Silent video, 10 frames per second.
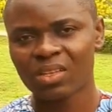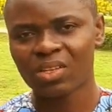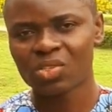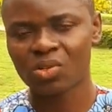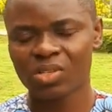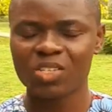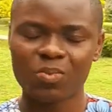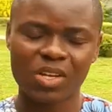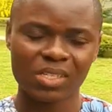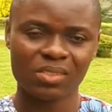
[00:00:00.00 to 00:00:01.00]
So this
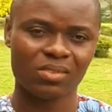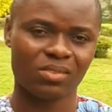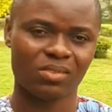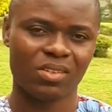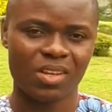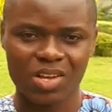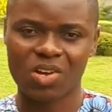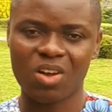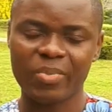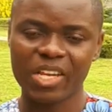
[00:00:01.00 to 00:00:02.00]
morning,
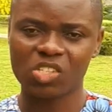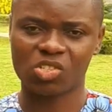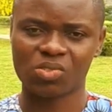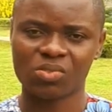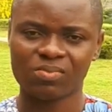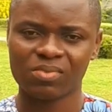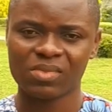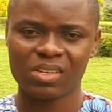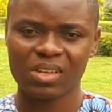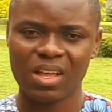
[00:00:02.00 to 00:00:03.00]
God bless you,
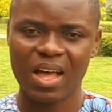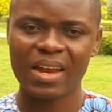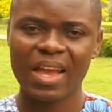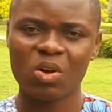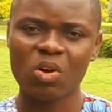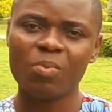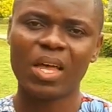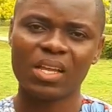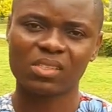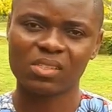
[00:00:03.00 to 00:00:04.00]
and I hope
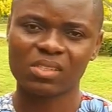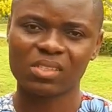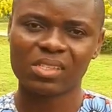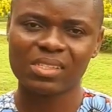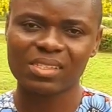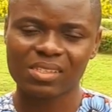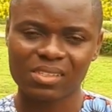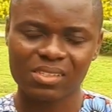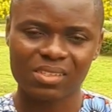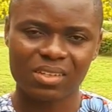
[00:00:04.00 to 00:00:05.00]
that
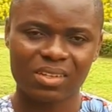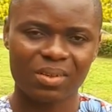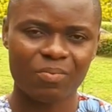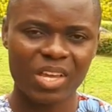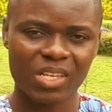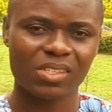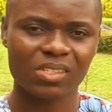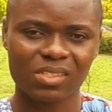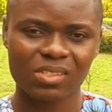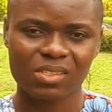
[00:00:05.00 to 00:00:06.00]
this
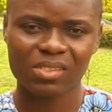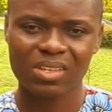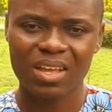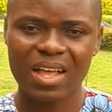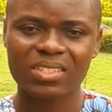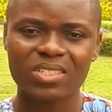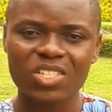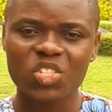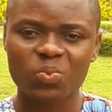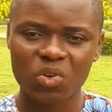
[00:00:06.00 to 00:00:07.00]
message has really
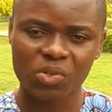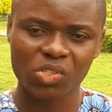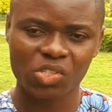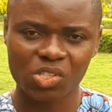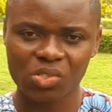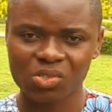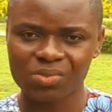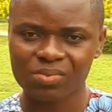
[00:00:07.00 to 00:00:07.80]
spoken to you.